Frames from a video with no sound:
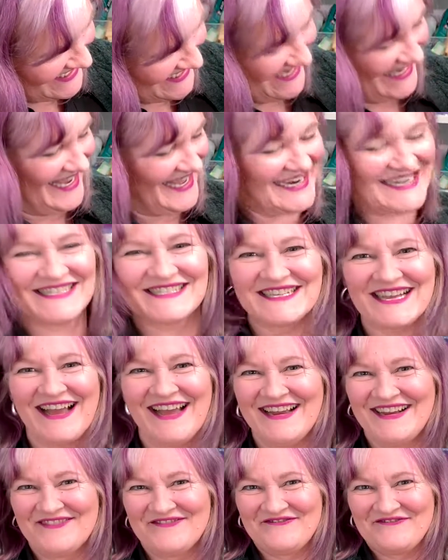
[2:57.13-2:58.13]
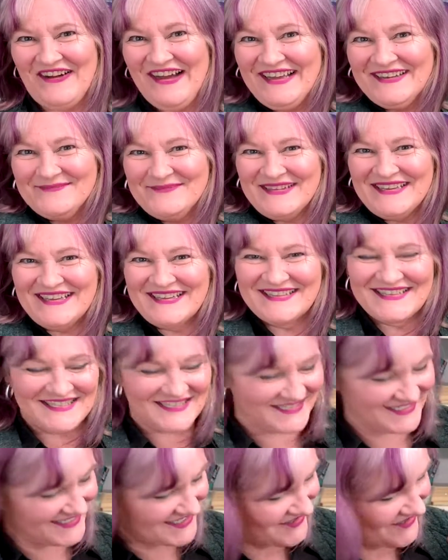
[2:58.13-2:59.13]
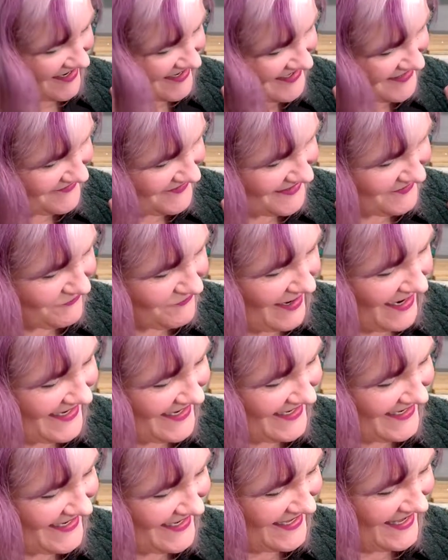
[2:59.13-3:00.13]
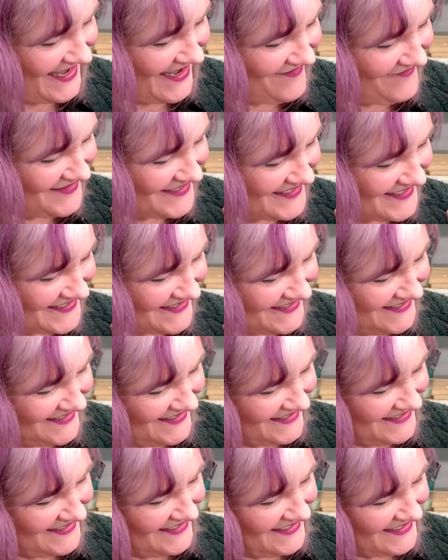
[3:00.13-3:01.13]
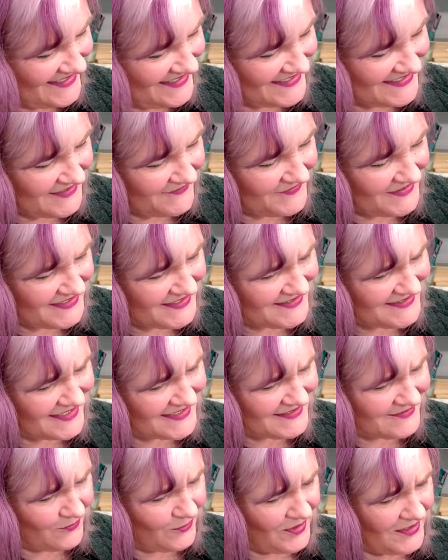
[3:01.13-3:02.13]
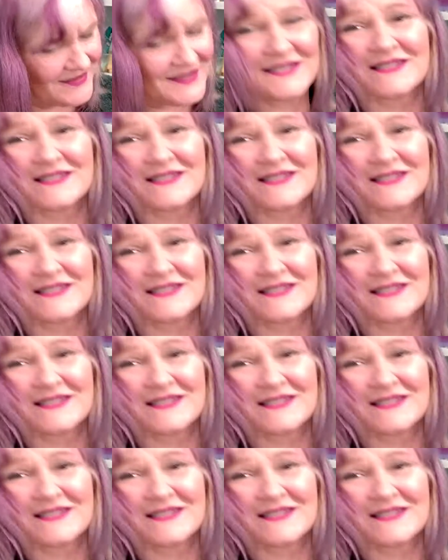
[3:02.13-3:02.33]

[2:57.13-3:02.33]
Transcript: And it's kind of fun being this destructive and wrecking a canvas, because if this doesn't work, this